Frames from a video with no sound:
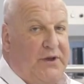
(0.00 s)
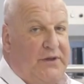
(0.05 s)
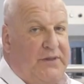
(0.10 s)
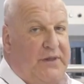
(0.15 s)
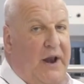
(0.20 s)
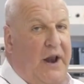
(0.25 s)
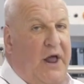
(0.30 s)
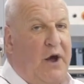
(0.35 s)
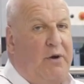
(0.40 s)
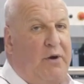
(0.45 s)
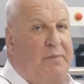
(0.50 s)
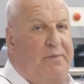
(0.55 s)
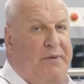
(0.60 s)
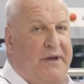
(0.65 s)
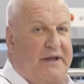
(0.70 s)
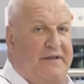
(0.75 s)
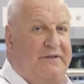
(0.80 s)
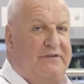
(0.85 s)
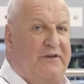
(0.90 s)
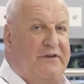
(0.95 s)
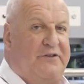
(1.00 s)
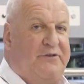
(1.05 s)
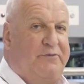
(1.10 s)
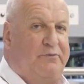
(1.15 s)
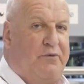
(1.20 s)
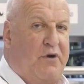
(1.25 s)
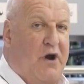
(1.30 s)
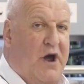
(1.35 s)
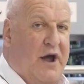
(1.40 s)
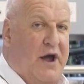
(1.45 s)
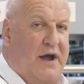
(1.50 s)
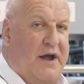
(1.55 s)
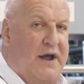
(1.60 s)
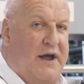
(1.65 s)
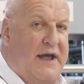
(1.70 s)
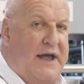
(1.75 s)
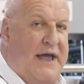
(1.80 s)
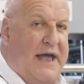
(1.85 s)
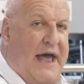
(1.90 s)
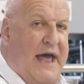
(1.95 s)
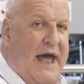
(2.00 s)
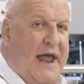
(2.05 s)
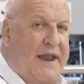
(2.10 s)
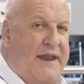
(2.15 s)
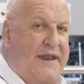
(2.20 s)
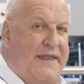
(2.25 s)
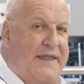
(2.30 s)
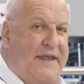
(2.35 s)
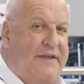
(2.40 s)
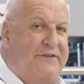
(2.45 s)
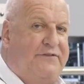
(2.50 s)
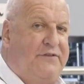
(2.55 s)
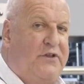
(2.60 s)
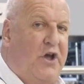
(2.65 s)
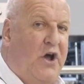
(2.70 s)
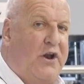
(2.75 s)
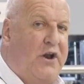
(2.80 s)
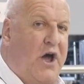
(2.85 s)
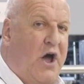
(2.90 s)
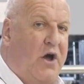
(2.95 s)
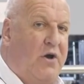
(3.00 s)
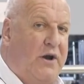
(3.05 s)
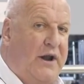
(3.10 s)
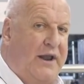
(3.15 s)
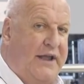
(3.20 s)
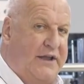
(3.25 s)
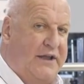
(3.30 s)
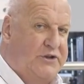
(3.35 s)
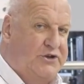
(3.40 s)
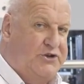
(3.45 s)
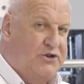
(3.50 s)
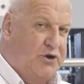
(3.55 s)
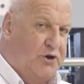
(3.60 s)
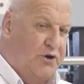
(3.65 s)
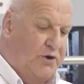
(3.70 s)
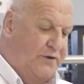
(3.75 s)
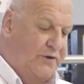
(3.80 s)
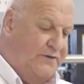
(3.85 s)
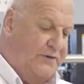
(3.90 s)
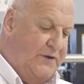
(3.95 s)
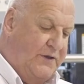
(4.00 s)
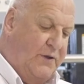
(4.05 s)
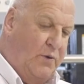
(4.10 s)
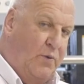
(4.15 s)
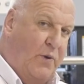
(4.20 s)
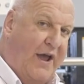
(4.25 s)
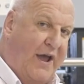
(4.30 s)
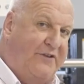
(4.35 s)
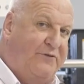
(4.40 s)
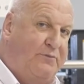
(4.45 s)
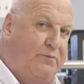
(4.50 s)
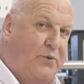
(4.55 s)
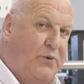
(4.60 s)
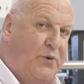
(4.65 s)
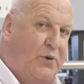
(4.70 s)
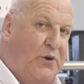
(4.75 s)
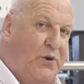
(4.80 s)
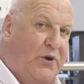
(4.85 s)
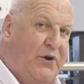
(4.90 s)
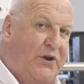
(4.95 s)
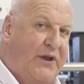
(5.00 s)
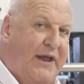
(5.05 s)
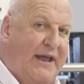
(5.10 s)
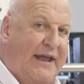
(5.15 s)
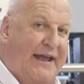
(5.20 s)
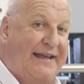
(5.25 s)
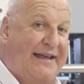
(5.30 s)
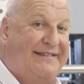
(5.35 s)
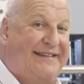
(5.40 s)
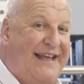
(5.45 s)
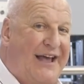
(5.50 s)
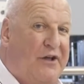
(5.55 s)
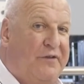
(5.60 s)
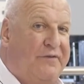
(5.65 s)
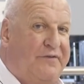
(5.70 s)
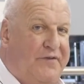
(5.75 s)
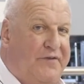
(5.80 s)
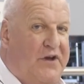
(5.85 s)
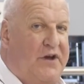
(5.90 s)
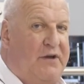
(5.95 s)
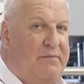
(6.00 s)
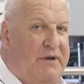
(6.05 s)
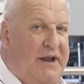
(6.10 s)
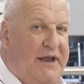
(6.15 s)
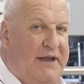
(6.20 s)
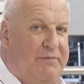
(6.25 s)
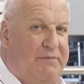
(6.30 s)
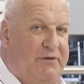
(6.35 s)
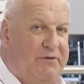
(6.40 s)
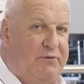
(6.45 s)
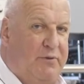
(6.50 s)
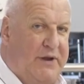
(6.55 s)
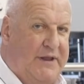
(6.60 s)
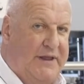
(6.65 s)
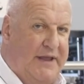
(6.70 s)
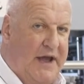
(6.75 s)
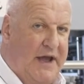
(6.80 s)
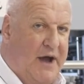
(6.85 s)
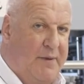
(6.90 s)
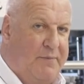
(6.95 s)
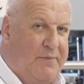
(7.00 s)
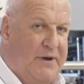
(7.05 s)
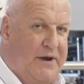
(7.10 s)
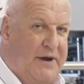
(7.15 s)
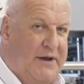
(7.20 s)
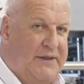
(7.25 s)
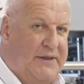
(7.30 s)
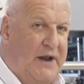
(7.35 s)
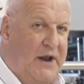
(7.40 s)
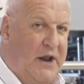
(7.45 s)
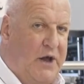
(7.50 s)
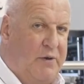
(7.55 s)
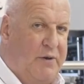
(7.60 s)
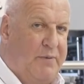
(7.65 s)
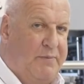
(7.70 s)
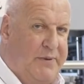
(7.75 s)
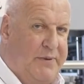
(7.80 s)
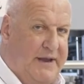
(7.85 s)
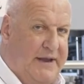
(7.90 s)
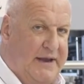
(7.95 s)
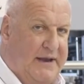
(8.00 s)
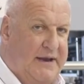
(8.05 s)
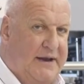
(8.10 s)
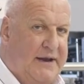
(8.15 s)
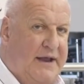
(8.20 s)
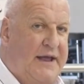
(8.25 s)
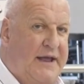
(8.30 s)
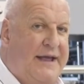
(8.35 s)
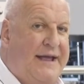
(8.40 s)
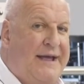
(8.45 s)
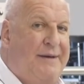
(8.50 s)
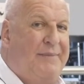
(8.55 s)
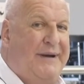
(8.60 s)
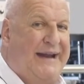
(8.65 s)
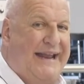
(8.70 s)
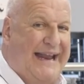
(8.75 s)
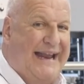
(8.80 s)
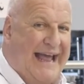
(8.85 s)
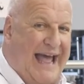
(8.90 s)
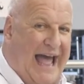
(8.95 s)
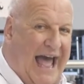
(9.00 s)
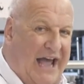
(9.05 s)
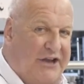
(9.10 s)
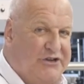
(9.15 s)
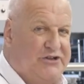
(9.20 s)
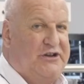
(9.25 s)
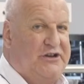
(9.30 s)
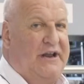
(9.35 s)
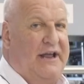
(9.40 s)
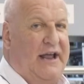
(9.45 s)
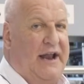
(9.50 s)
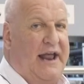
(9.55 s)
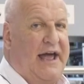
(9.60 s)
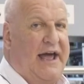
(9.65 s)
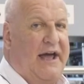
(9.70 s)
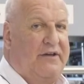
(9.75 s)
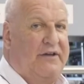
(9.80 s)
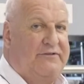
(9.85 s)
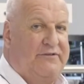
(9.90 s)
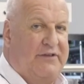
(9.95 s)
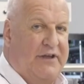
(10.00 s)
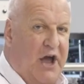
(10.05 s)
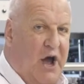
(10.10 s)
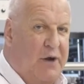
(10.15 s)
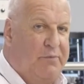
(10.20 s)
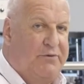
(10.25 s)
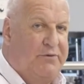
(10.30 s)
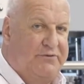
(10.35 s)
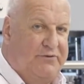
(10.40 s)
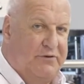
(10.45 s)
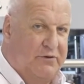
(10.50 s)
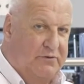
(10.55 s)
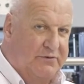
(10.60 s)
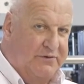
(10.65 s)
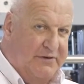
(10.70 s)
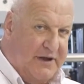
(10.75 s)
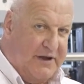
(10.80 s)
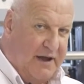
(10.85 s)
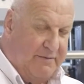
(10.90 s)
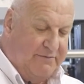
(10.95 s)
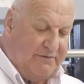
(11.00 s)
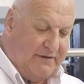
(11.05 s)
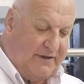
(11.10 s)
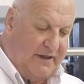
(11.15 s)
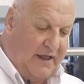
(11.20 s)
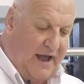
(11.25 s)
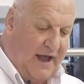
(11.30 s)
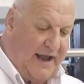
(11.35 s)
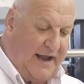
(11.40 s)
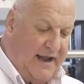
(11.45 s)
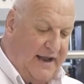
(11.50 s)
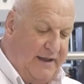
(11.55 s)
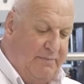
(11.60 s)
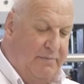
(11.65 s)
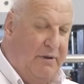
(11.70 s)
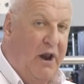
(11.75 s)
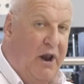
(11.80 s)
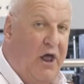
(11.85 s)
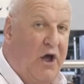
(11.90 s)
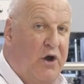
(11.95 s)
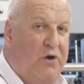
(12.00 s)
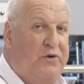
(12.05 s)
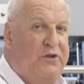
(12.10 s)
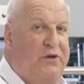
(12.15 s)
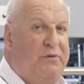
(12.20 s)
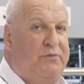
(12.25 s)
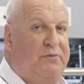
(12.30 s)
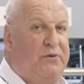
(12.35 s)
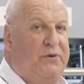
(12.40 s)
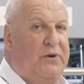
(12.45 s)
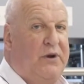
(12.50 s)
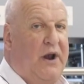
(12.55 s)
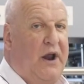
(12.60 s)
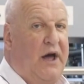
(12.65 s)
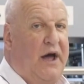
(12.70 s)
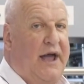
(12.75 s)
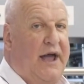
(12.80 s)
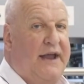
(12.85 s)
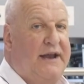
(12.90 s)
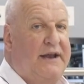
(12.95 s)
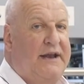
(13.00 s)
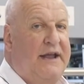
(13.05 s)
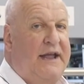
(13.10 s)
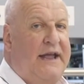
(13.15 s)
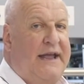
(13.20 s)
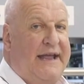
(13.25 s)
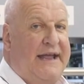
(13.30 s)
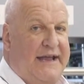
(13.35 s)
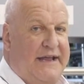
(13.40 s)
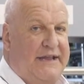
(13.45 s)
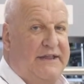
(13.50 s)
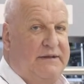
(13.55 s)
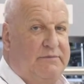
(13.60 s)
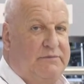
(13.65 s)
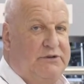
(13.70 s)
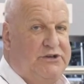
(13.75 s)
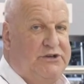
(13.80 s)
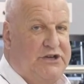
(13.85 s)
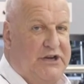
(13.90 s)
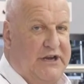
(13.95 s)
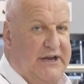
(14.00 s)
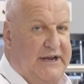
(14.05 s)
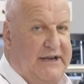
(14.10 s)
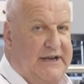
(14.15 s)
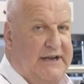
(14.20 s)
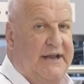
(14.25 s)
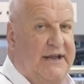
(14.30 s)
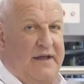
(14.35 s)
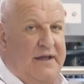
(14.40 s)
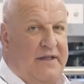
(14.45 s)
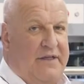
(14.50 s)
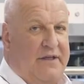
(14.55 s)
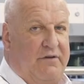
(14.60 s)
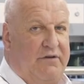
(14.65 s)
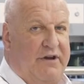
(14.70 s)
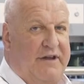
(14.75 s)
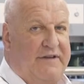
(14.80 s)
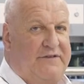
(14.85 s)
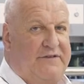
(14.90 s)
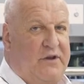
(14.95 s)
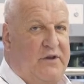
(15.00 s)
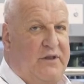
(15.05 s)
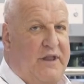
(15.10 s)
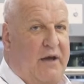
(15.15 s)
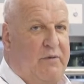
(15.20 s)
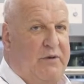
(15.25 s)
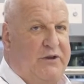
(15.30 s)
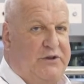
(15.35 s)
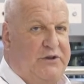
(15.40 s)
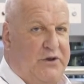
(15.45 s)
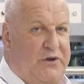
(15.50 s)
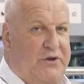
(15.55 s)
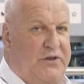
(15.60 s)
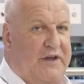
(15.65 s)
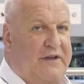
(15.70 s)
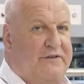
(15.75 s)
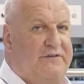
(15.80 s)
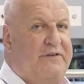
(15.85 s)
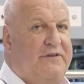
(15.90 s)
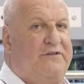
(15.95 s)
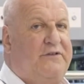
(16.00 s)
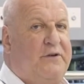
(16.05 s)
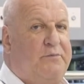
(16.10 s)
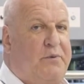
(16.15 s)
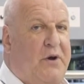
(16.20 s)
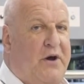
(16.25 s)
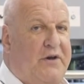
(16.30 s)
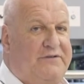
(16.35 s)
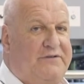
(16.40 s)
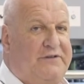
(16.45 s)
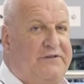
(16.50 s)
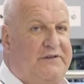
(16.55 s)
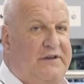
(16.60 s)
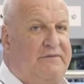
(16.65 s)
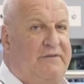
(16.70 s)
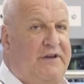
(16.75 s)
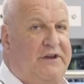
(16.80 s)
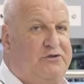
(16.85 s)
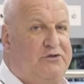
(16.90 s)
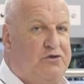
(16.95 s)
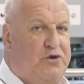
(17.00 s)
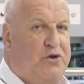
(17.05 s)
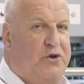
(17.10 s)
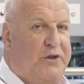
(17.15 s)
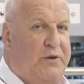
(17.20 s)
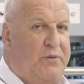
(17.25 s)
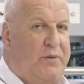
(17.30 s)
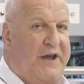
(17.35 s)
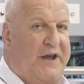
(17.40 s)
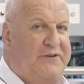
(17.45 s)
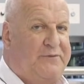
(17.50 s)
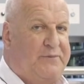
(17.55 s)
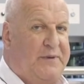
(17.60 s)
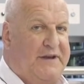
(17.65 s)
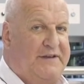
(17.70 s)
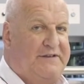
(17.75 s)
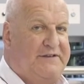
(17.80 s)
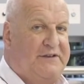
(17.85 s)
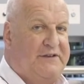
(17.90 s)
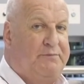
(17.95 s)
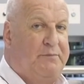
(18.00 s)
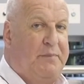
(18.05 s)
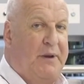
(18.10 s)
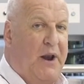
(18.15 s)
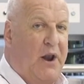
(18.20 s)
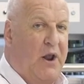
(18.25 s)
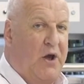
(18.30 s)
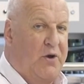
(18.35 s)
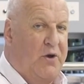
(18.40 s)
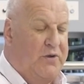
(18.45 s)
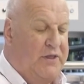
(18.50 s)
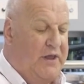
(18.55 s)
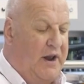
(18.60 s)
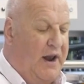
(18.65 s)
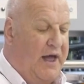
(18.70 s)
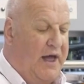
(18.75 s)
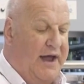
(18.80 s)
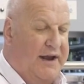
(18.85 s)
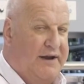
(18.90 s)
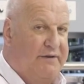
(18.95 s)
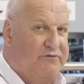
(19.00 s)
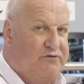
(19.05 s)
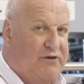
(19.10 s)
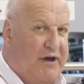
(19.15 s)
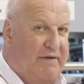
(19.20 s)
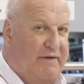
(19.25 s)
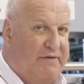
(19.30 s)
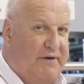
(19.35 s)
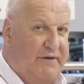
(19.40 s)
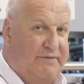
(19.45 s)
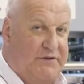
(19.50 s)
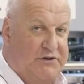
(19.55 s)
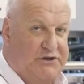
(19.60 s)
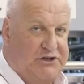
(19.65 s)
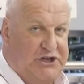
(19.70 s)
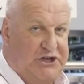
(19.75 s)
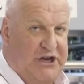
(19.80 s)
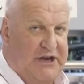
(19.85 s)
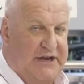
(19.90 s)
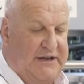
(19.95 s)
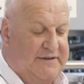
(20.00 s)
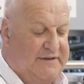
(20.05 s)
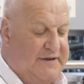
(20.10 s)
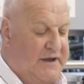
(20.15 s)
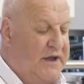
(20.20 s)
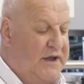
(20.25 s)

that the lower pins are sprung and this not only ensures that the waste board is held firmly between the upper and the lower pin, but it actually allows the upper tool to come slightly below the board line in the machine. The reason that we do this is to positively draw the waste pieces below the line of travel of the sheet